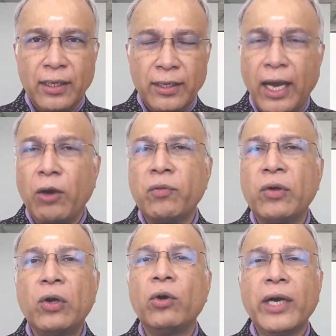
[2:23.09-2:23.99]
Now, if
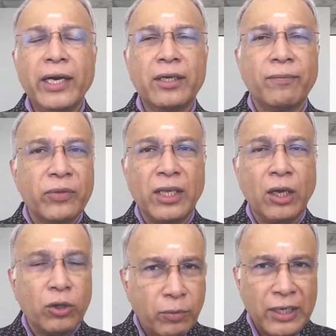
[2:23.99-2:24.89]
you look at
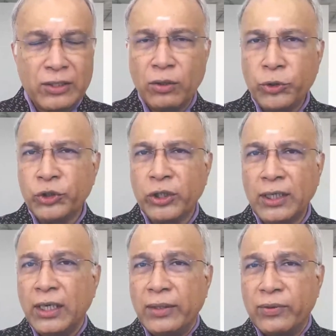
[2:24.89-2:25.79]
the
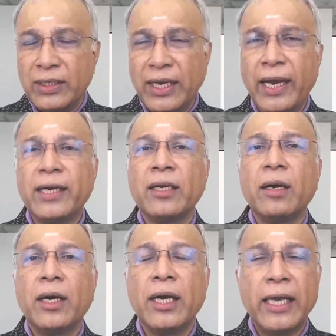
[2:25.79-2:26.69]
resolution that
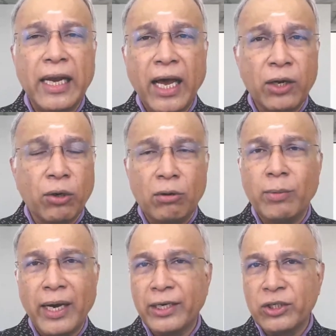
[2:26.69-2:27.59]
Ilhan
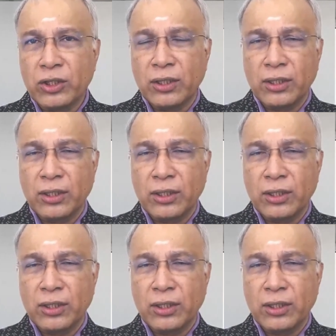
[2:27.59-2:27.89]
Omar is